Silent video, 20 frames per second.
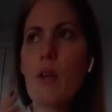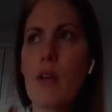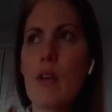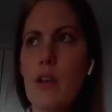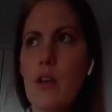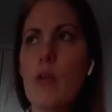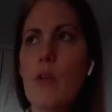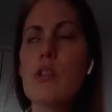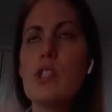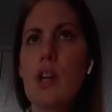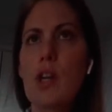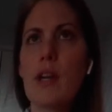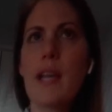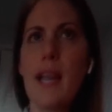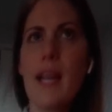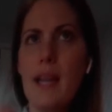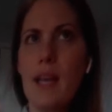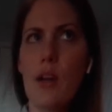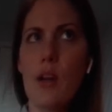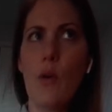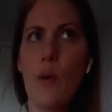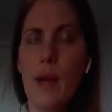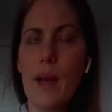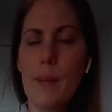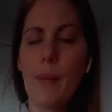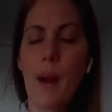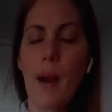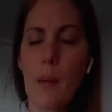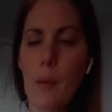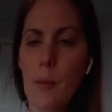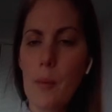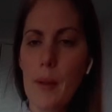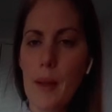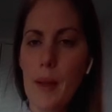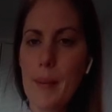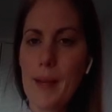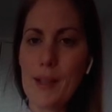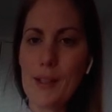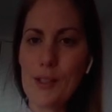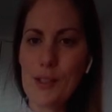you'll start getting annoyed probably
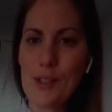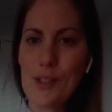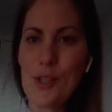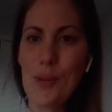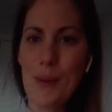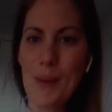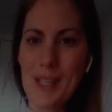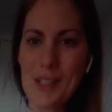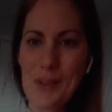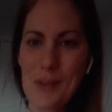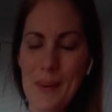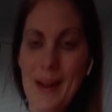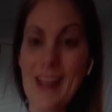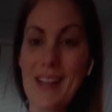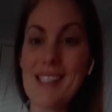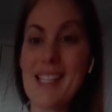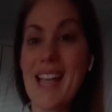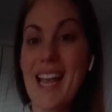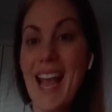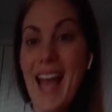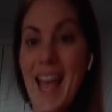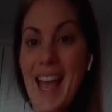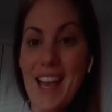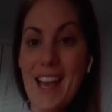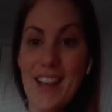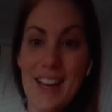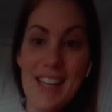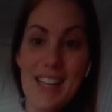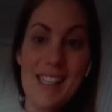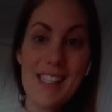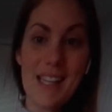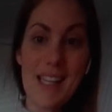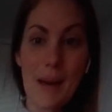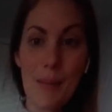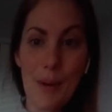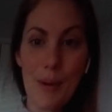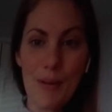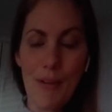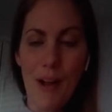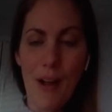about 2 months from now saying, hey, you need to set
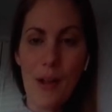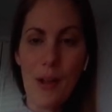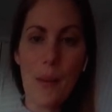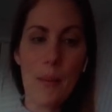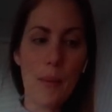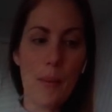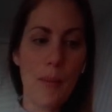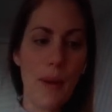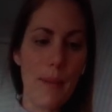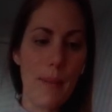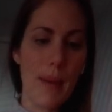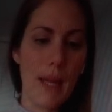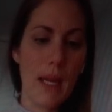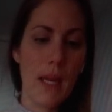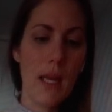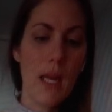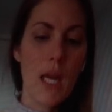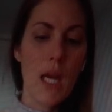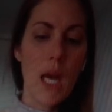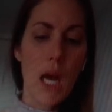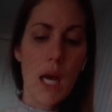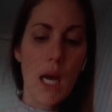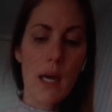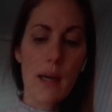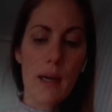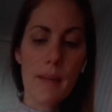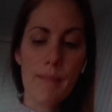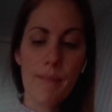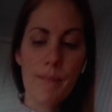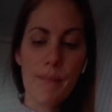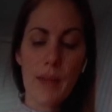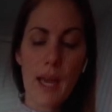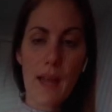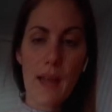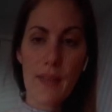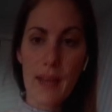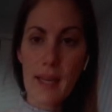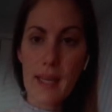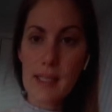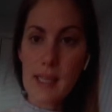up your follow-up appointment. Mm-hmm.
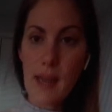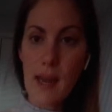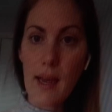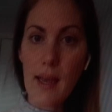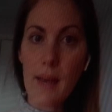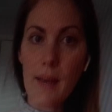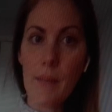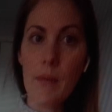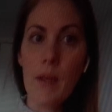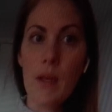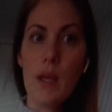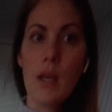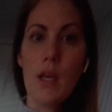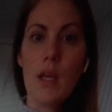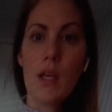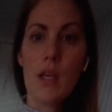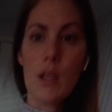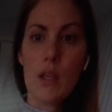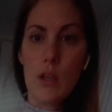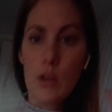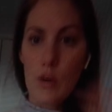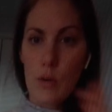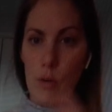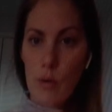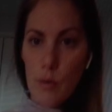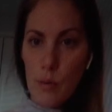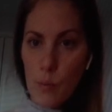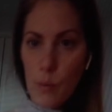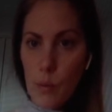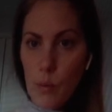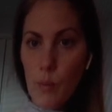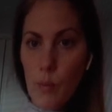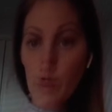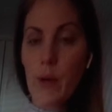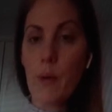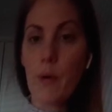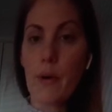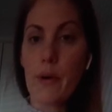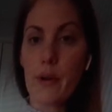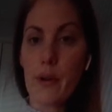At that time we'll
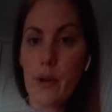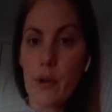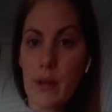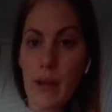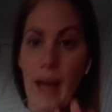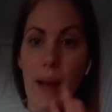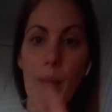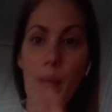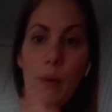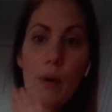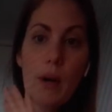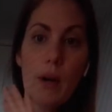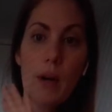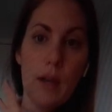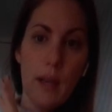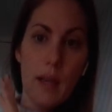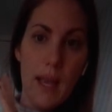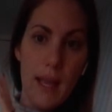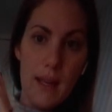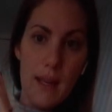reorder your lab work